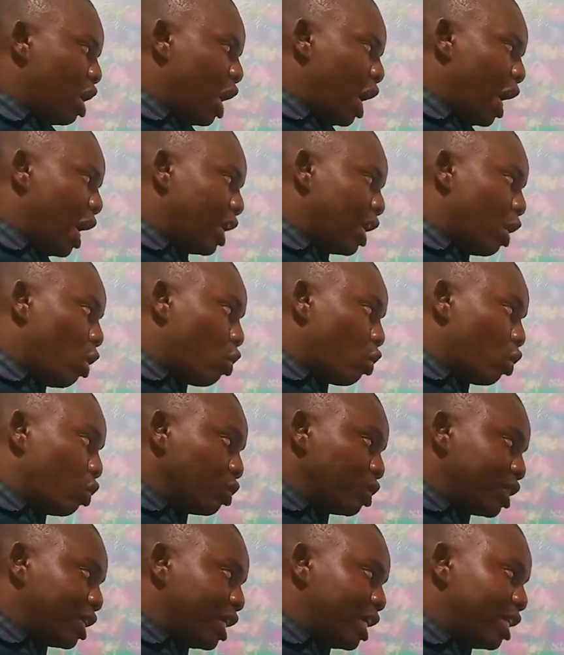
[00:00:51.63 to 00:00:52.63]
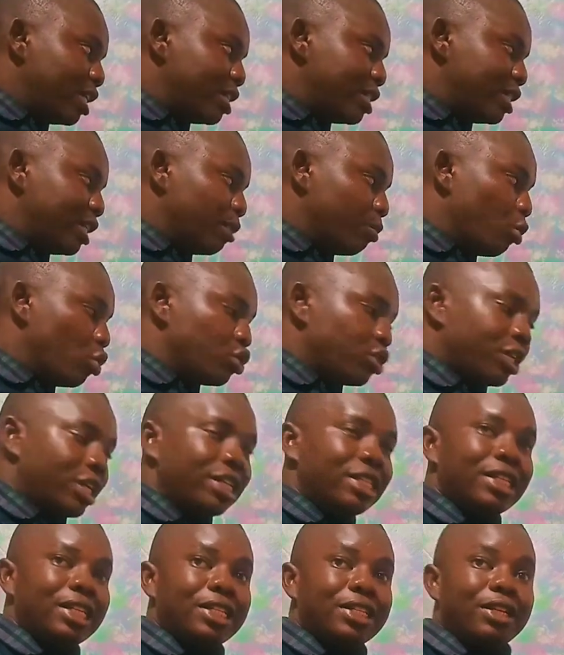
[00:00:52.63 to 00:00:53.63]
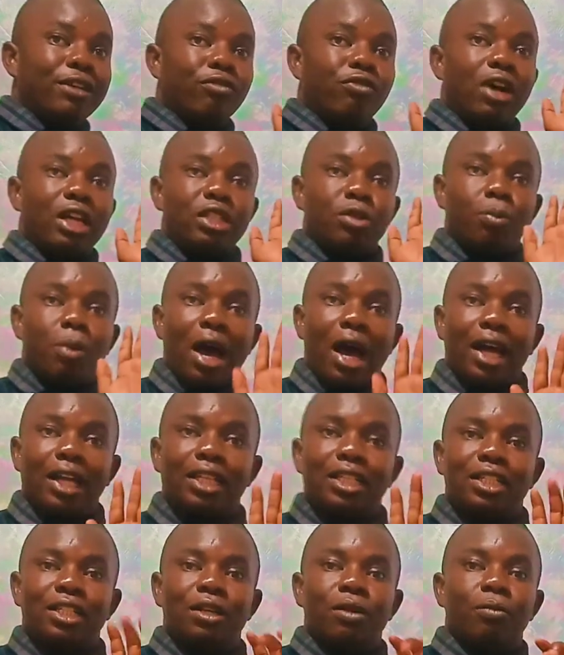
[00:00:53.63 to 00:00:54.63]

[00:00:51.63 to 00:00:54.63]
Under oral skills, in most cases, the first part